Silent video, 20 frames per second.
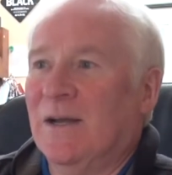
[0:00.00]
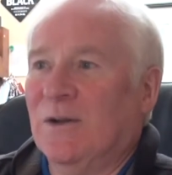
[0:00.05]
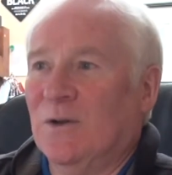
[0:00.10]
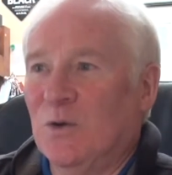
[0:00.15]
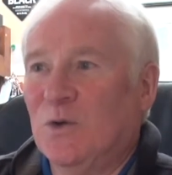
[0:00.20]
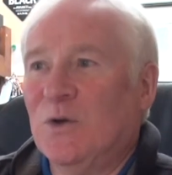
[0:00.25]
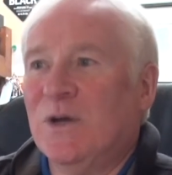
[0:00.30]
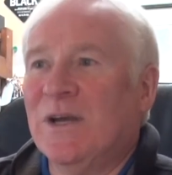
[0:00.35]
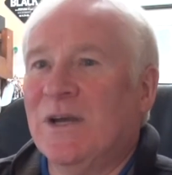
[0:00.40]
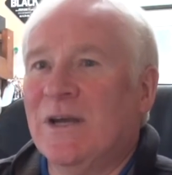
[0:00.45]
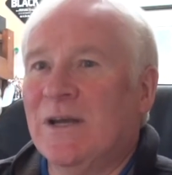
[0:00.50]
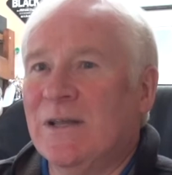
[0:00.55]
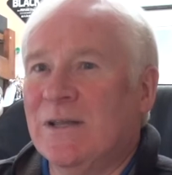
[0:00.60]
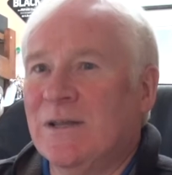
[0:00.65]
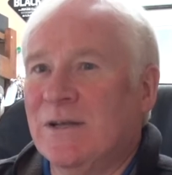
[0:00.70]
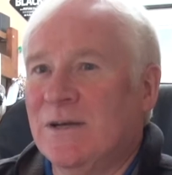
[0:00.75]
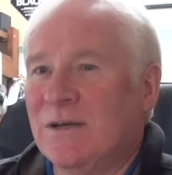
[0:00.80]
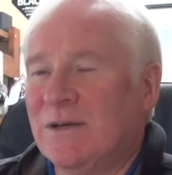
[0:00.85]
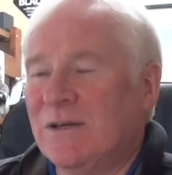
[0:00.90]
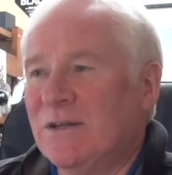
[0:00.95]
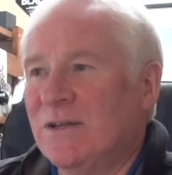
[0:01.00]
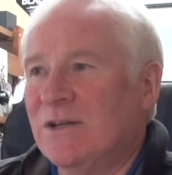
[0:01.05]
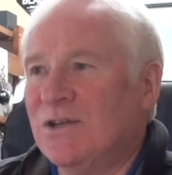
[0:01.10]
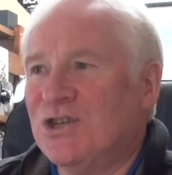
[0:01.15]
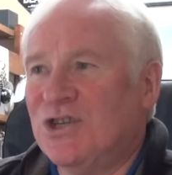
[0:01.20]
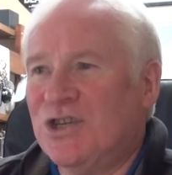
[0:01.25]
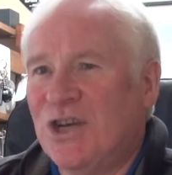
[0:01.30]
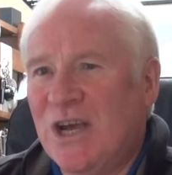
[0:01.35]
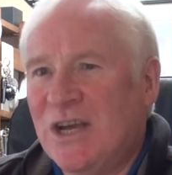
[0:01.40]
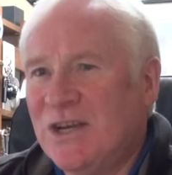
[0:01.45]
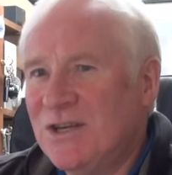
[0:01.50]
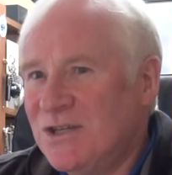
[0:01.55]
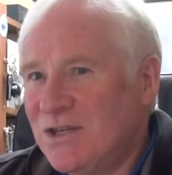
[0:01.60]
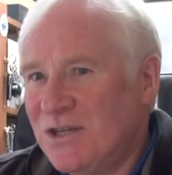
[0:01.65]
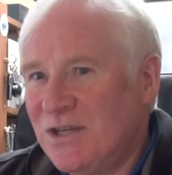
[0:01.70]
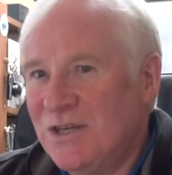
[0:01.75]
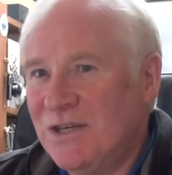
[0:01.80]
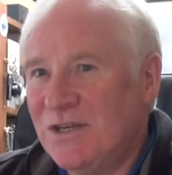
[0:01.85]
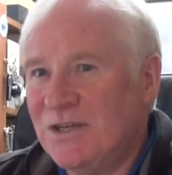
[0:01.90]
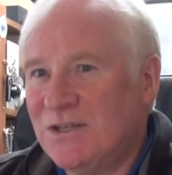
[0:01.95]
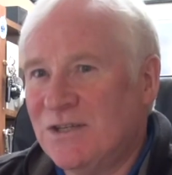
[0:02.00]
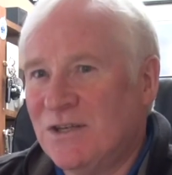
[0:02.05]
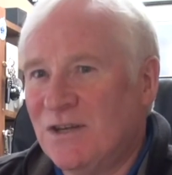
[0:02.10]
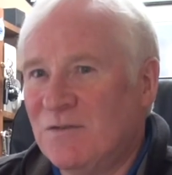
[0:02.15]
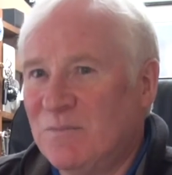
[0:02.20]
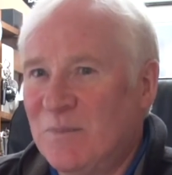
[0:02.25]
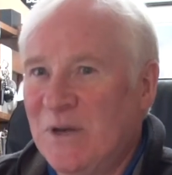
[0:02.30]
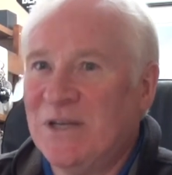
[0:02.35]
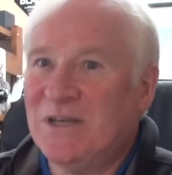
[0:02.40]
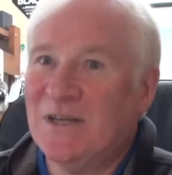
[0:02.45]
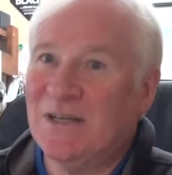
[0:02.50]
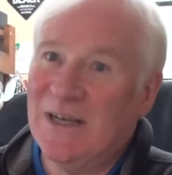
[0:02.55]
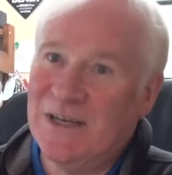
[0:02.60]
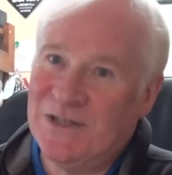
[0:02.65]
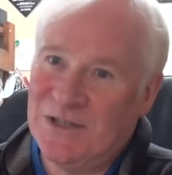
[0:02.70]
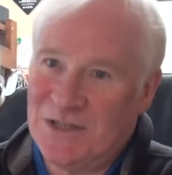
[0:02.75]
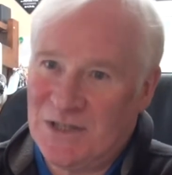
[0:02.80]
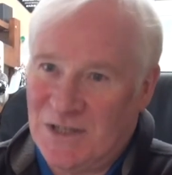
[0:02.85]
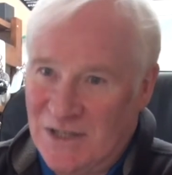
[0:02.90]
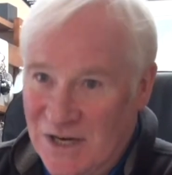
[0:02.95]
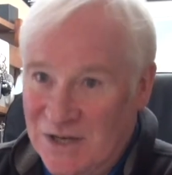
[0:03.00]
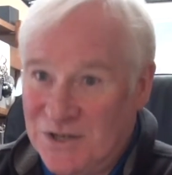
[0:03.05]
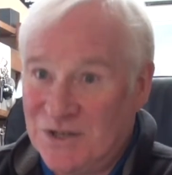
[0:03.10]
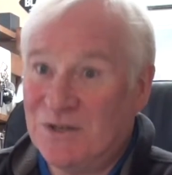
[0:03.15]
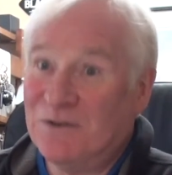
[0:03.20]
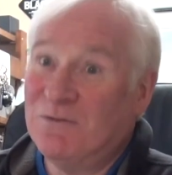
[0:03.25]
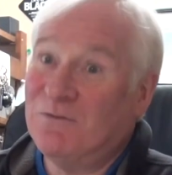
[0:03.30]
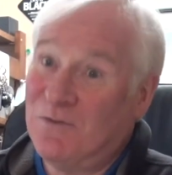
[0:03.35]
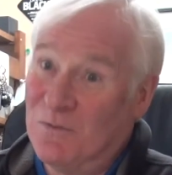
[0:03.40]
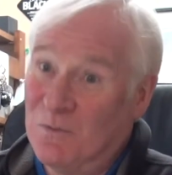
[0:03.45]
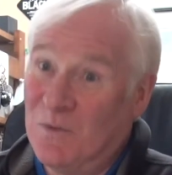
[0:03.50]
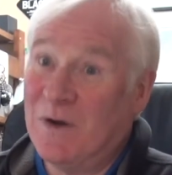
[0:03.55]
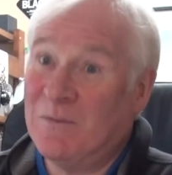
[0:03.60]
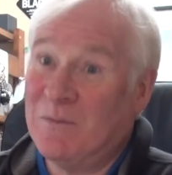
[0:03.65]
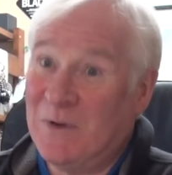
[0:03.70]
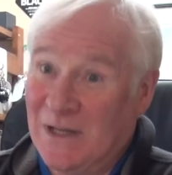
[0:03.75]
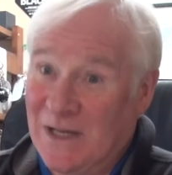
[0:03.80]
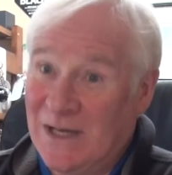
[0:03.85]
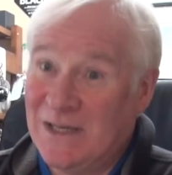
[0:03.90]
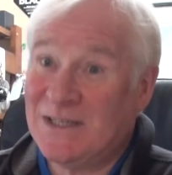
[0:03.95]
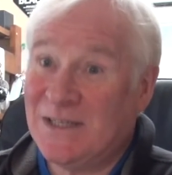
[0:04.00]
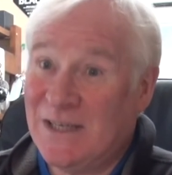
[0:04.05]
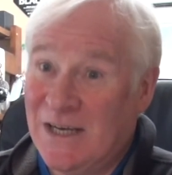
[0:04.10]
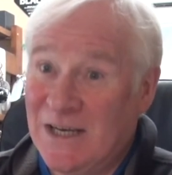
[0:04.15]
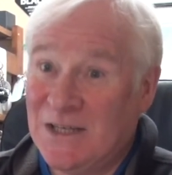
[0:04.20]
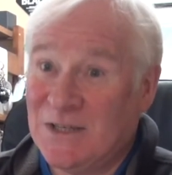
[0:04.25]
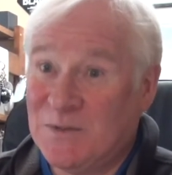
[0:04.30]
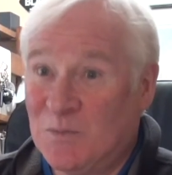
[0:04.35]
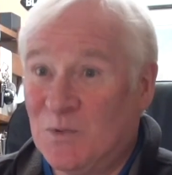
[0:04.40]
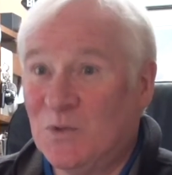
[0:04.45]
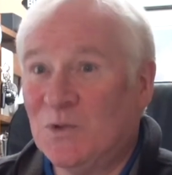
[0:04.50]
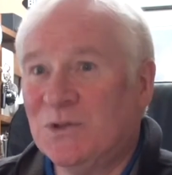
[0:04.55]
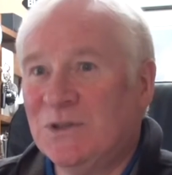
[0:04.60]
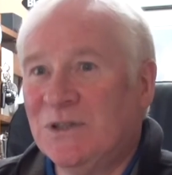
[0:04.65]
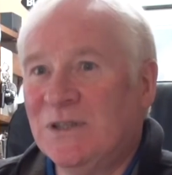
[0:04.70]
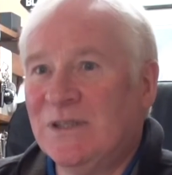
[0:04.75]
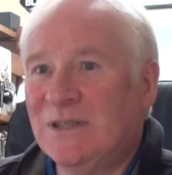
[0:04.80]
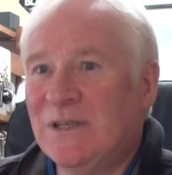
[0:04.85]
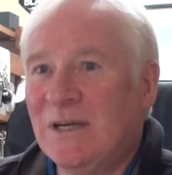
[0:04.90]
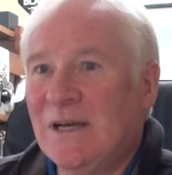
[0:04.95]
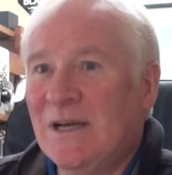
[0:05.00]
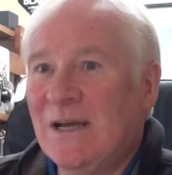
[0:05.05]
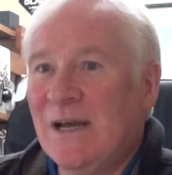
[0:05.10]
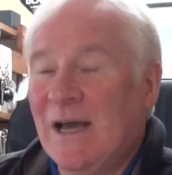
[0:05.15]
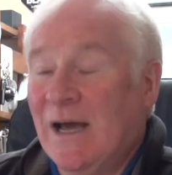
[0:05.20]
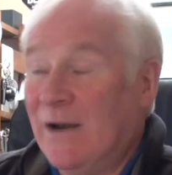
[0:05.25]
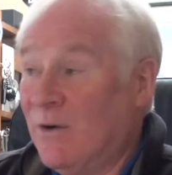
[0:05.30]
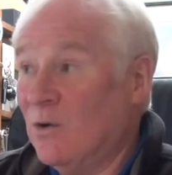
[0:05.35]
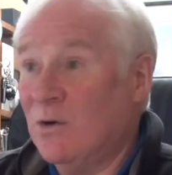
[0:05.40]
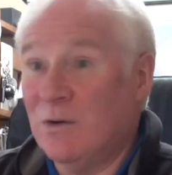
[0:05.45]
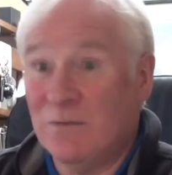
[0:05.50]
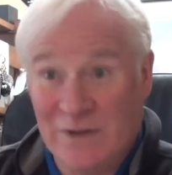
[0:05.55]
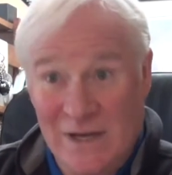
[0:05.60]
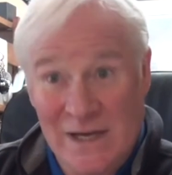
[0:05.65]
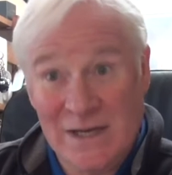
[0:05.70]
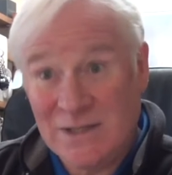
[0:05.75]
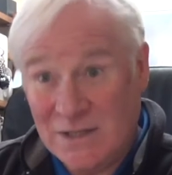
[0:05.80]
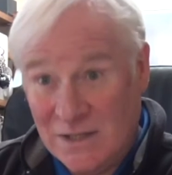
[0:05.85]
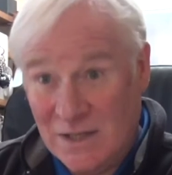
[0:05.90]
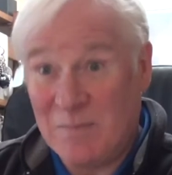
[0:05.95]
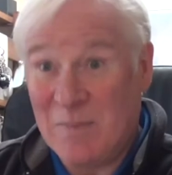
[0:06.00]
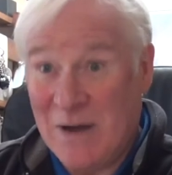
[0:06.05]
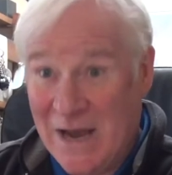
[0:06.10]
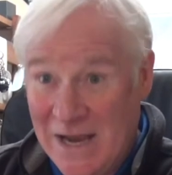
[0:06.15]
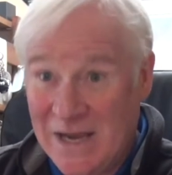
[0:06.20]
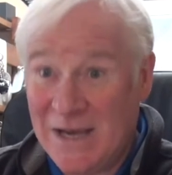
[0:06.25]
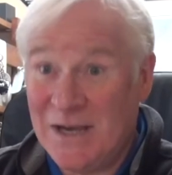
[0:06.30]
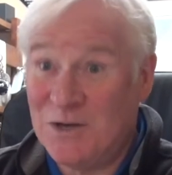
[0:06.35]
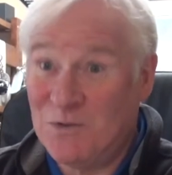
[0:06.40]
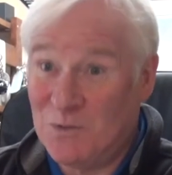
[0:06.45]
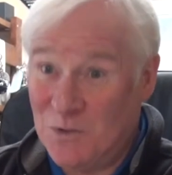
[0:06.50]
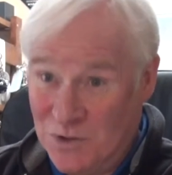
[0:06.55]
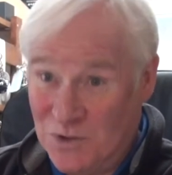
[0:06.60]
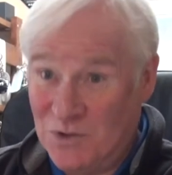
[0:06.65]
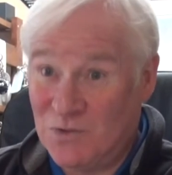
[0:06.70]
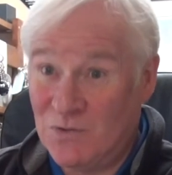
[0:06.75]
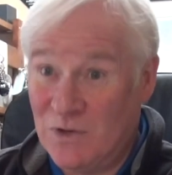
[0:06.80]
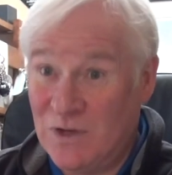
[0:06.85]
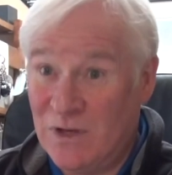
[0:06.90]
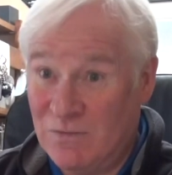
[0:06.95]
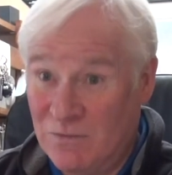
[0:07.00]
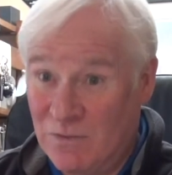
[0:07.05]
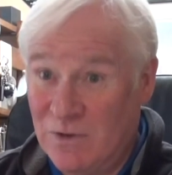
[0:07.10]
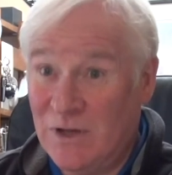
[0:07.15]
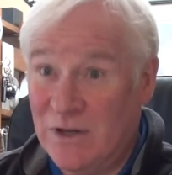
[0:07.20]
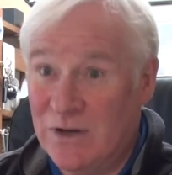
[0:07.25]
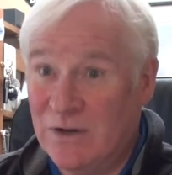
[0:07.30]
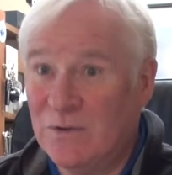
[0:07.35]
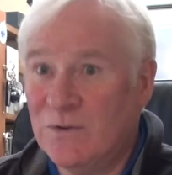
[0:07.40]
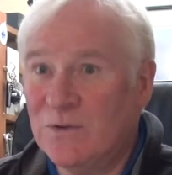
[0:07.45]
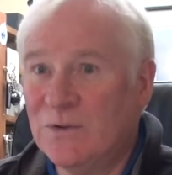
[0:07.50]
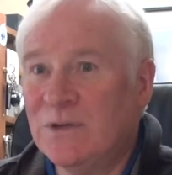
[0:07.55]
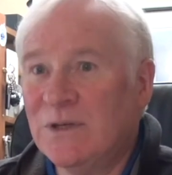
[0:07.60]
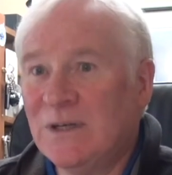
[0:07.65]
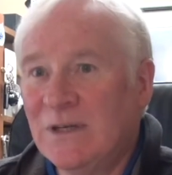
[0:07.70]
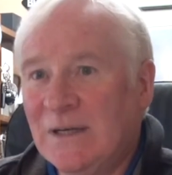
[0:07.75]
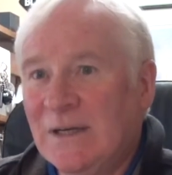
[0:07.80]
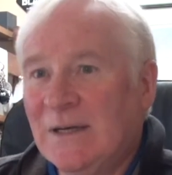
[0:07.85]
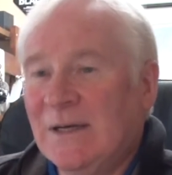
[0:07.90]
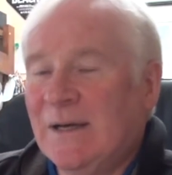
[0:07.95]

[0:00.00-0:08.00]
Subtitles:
looking at the changes that have been to legislation from when we last exported, and all of that's in the package, which is really, really good.